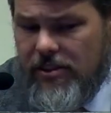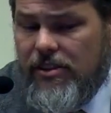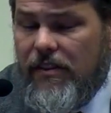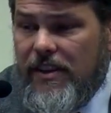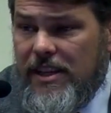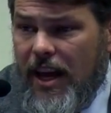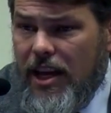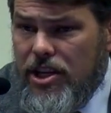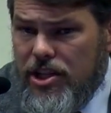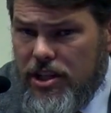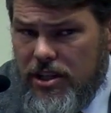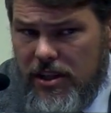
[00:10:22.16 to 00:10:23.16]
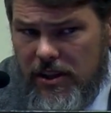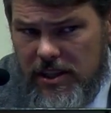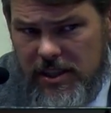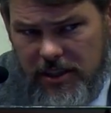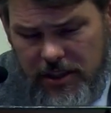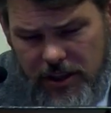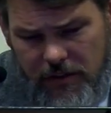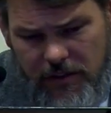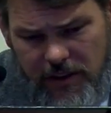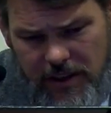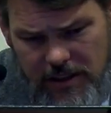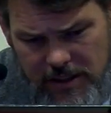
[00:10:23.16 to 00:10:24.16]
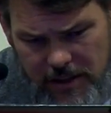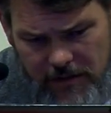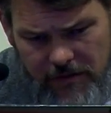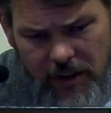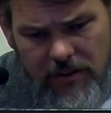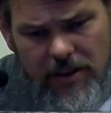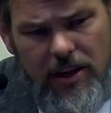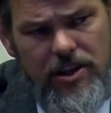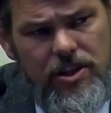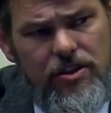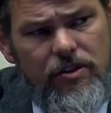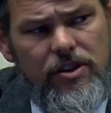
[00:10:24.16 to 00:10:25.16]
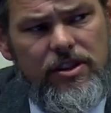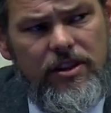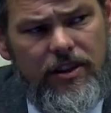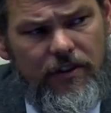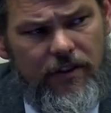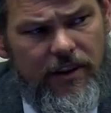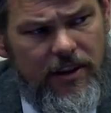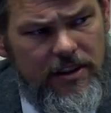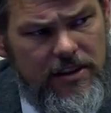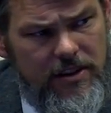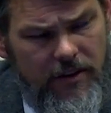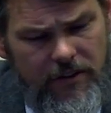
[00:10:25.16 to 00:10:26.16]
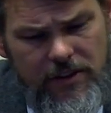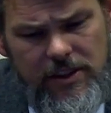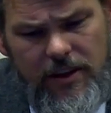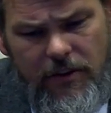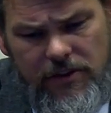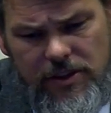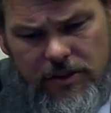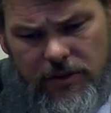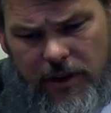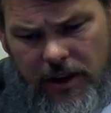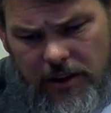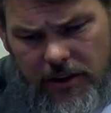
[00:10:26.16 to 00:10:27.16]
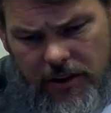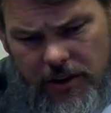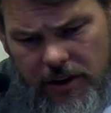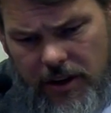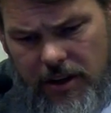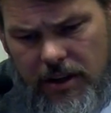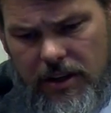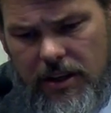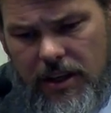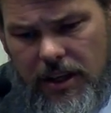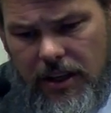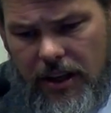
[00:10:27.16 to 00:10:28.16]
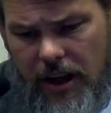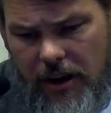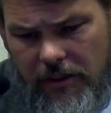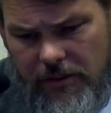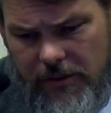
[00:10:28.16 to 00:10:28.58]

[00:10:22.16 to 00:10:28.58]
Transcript: of attention to the significance, the foundational significance of self-surrender in love.